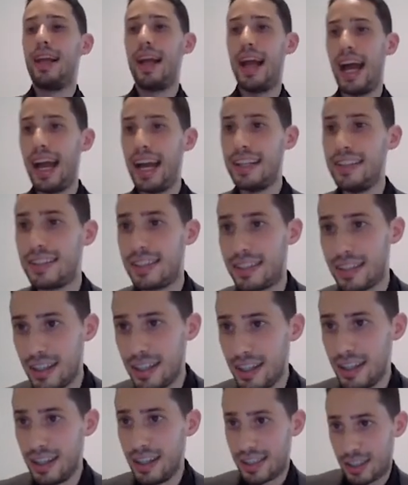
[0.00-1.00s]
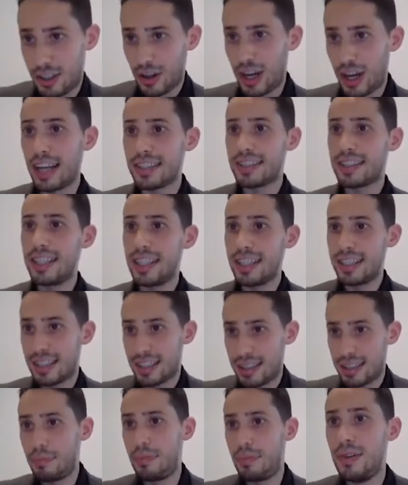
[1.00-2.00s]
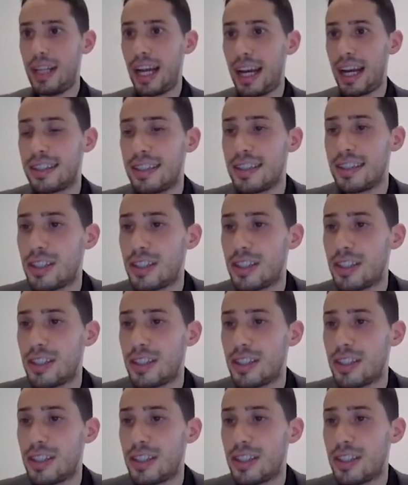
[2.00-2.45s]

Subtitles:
and stochastics, like the